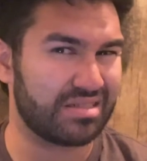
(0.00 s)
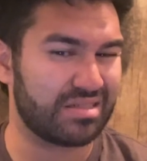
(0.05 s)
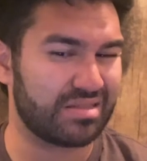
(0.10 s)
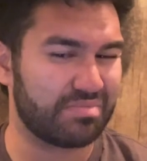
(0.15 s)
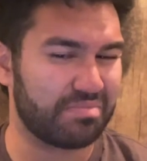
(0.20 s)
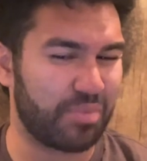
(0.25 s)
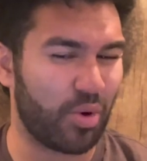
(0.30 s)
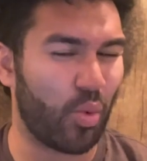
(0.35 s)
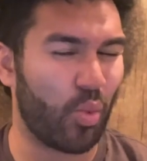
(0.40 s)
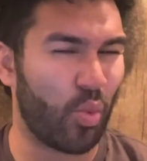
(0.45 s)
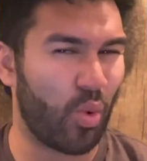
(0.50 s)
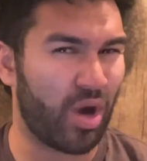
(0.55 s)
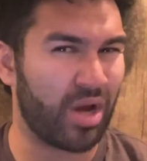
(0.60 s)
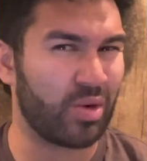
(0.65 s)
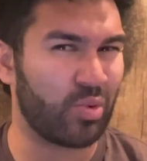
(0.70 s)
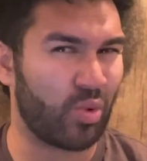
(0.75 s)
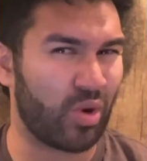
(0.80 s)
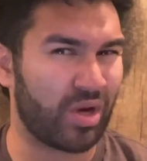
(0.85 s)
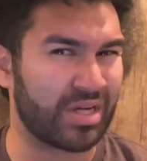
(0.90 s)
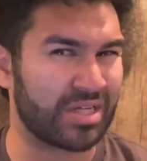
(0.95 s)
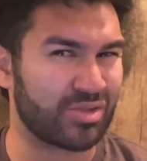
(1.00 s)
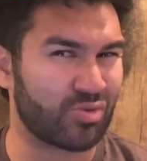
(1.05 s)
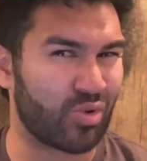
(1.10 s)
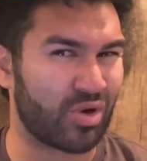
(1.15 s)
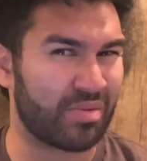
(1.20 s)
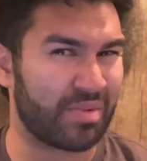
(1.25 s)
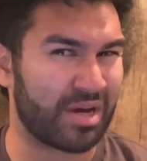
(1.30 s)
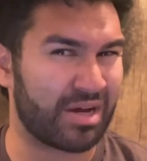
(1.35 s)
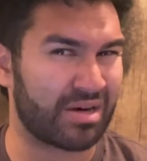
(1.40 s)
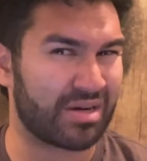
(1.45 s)
But 1-1 is where
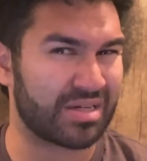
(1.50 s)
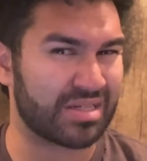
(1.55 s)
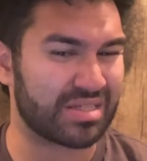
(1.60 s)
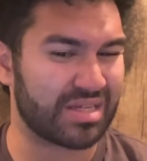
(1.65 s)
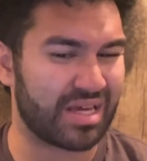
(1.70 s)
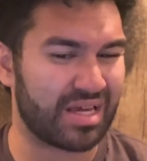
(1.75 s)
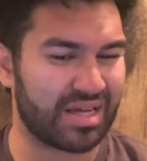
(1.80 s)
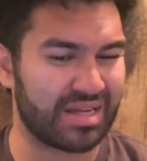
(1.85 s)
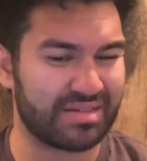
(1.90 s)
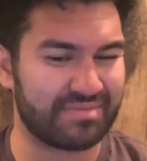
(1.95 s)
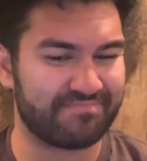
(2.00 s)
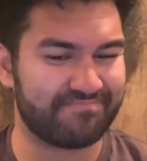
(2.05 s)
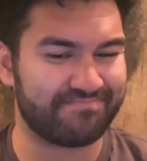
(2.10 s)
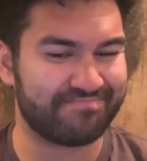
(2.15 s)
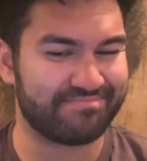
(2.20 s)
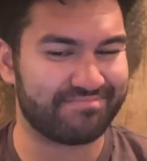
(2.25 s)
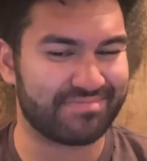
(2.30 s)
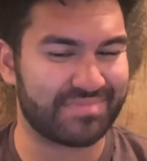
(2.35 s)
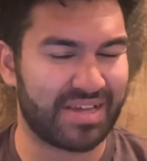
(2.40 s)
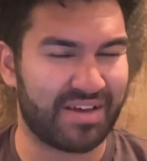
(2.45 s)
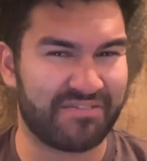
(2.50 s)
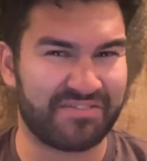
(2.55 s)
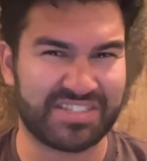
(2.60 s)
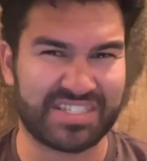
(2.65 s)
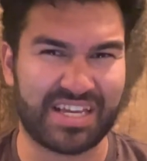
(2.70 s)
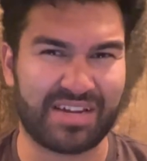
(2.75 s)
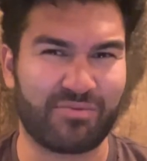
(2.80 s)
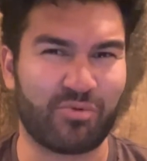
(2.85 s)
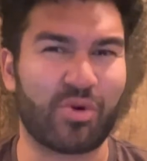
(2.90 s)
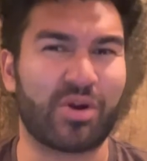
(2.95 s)
my heart's at. I
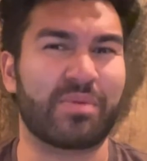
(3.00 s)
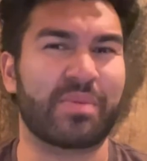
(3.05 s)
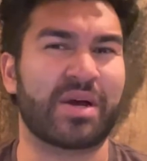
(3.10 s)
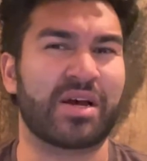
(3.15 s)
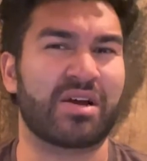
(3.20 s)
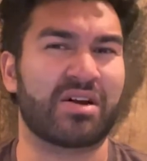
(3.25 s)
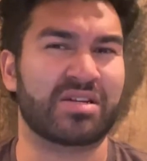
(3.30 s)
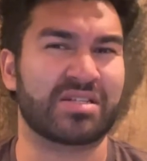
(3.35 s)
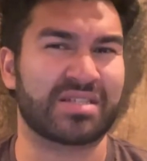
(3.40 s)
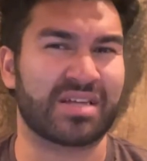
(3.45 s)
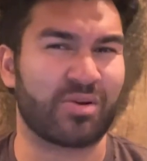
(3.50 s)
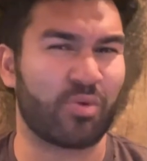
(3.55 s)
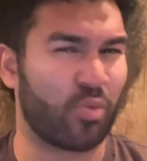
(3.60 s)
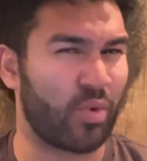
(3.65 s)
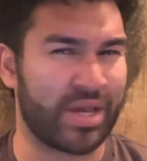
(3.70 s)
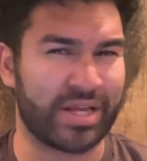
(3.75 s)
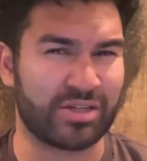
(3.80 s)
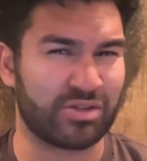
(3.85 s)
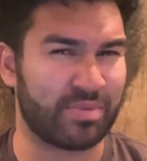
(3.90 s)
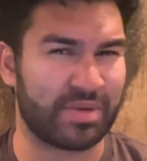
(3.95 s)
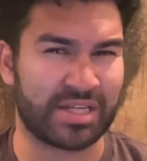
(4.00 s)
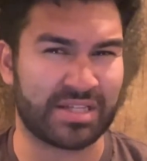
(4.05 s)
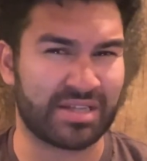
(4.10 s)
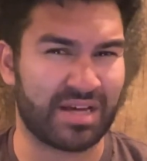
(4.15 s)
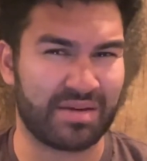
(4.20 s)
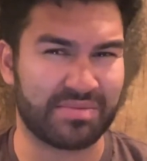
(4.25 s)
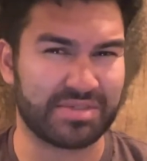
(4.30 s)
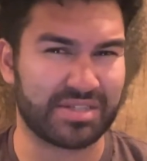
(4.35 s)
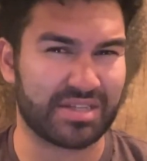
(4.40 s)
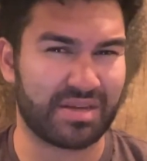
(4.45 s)
said where my heart's at way too many
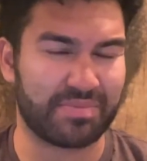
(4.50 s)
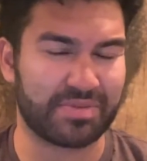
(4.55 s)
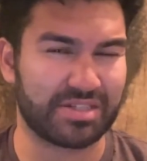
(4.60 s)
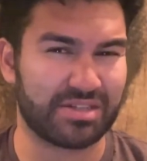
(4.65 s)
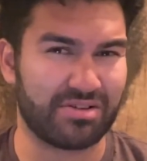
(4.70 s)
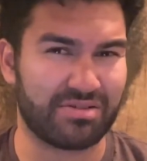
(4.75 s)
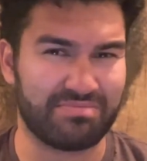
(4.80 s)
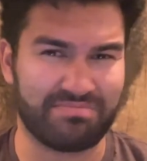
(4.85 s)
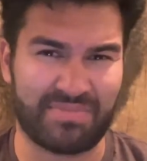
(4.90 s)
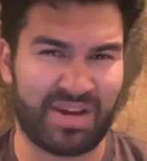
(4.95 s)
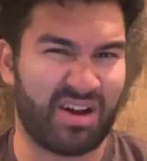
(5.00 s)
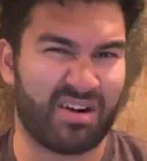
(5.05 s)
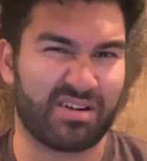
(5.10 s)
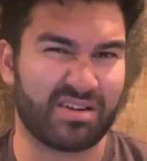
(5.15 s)
times this episode. The heart